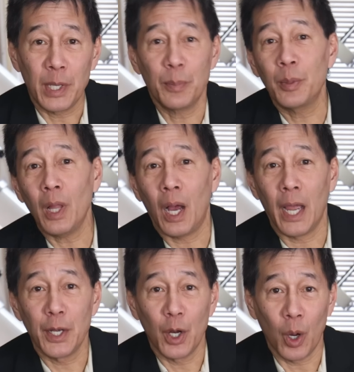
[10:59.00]
people
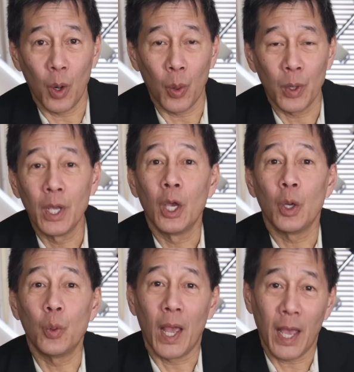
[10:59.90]
I know
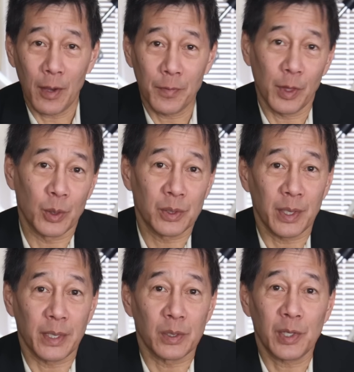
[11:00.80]
who have those
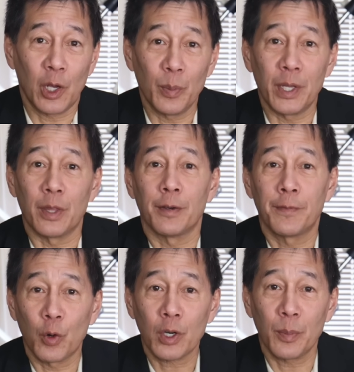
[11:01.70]
things tell me the
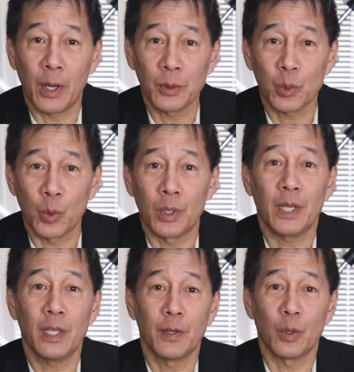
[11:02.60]
fork mounts were
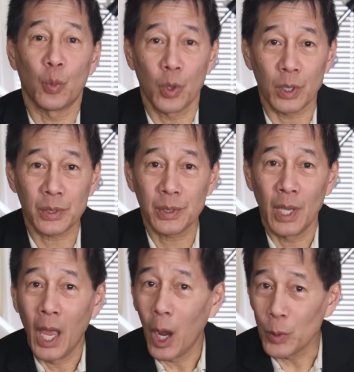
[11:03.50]
even worse,
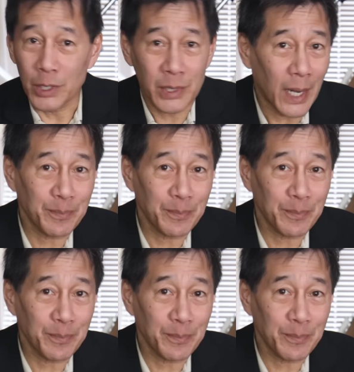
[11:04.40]
which